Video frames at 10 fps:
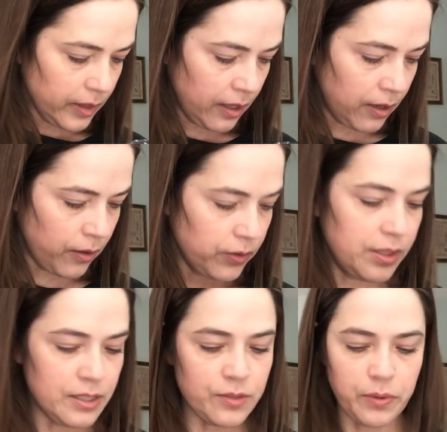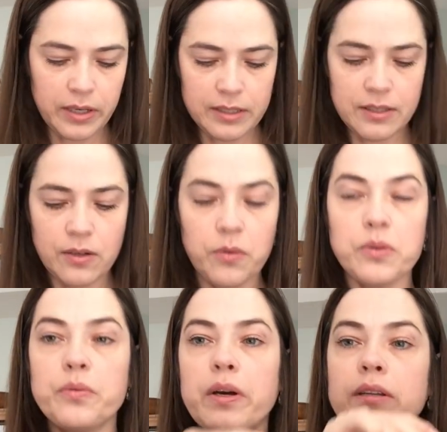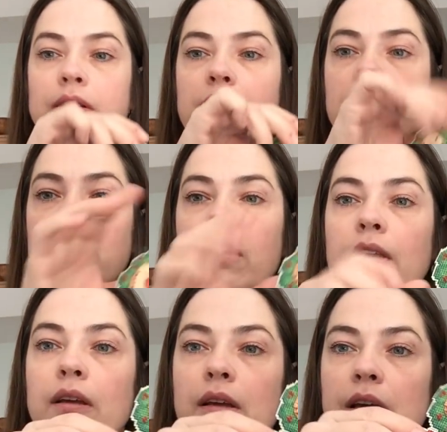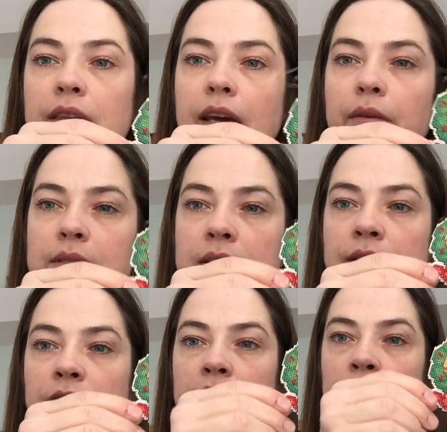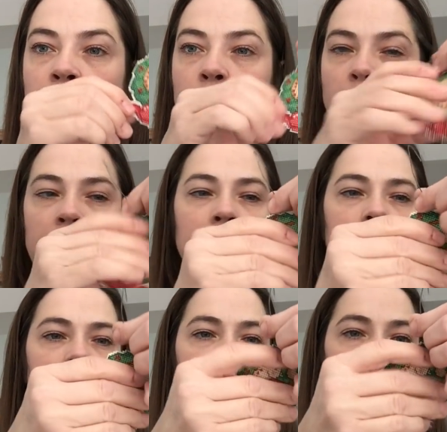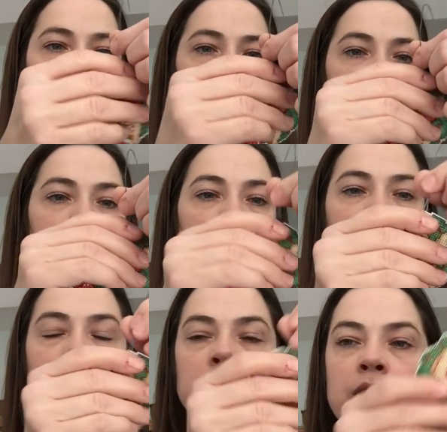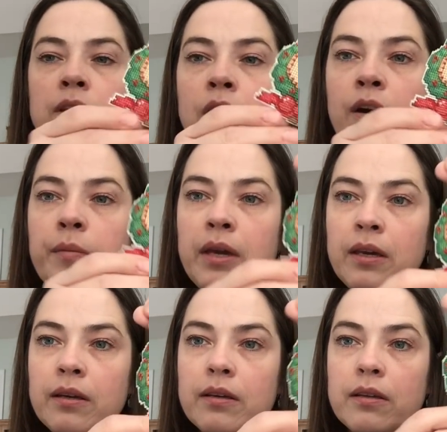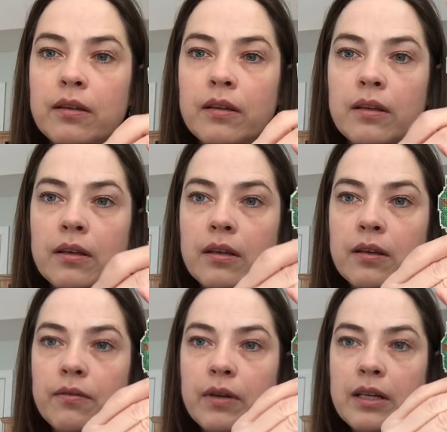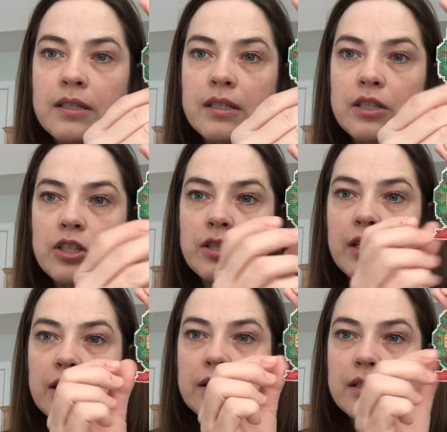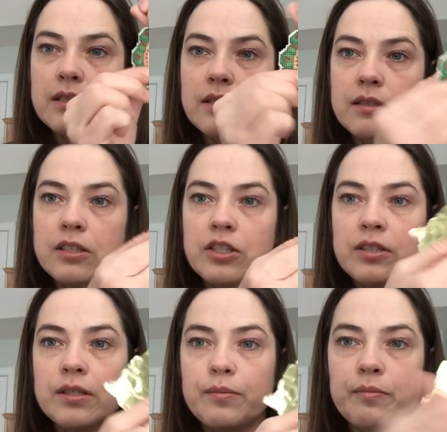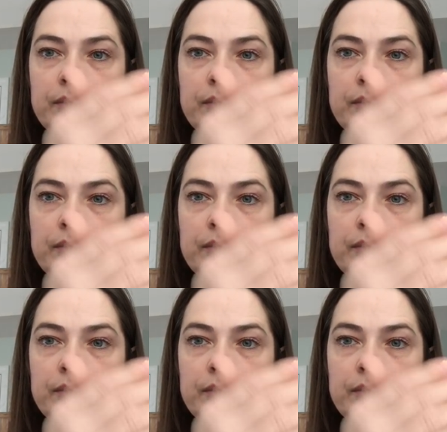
Oh, this one is an old one. I think I was living in Hawaii. My husband was in the Army when I stitched this. It's just,